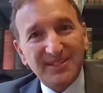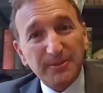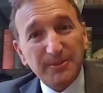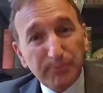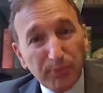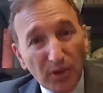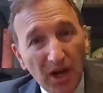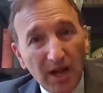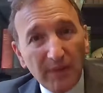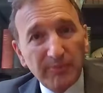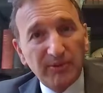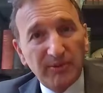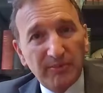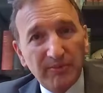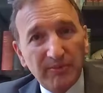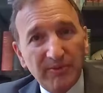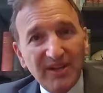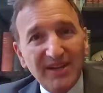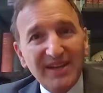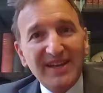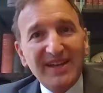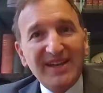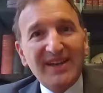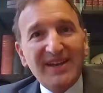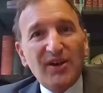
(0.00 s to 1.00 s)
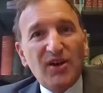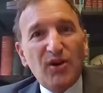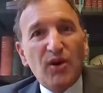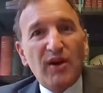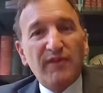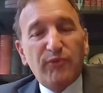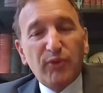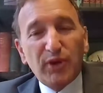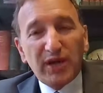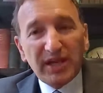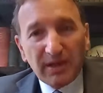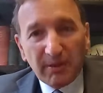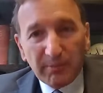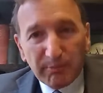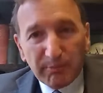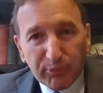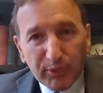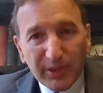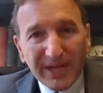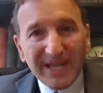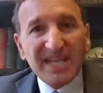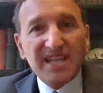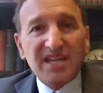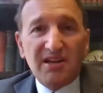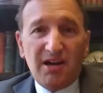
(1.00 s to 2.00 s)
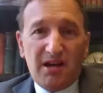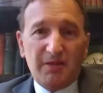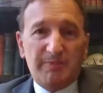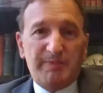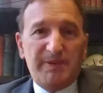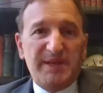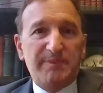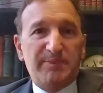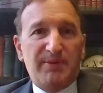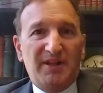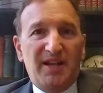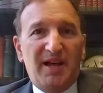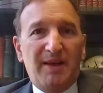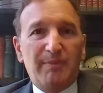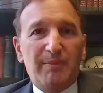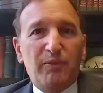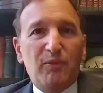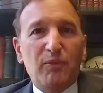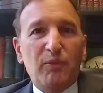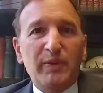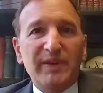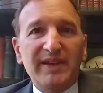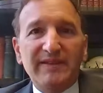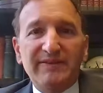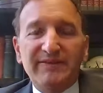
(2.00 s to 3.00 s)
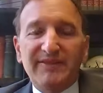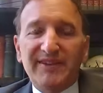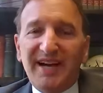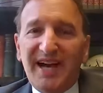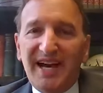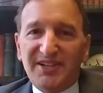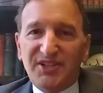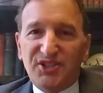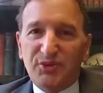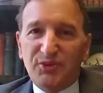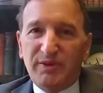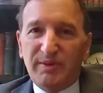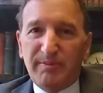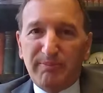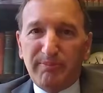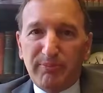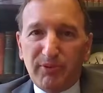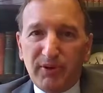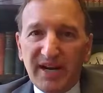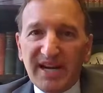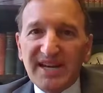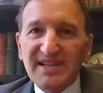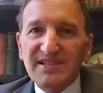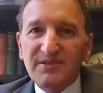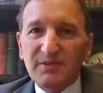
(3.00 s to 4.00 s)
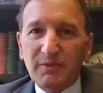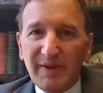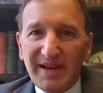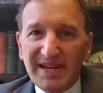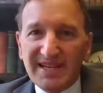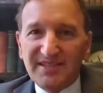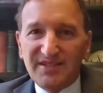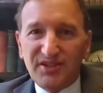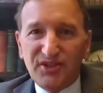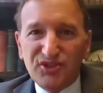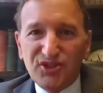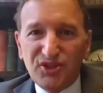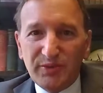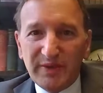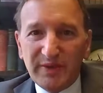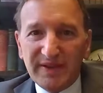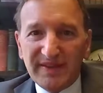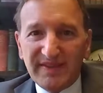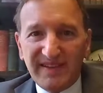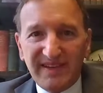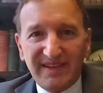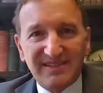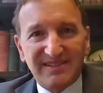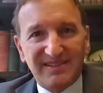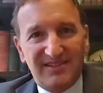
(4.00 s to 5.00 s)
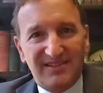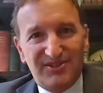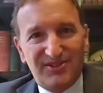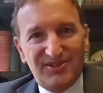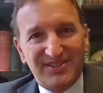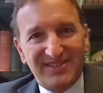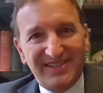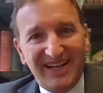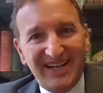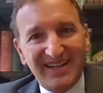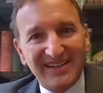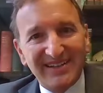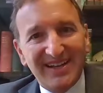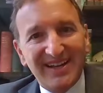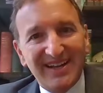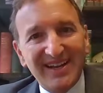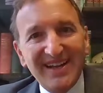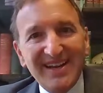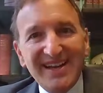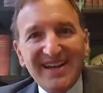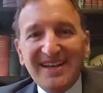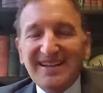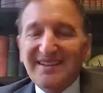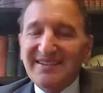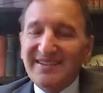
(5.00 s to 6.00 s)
It's a problem. if we're going to bring young people up, we have got to embrace the ways they're doing things and understand it.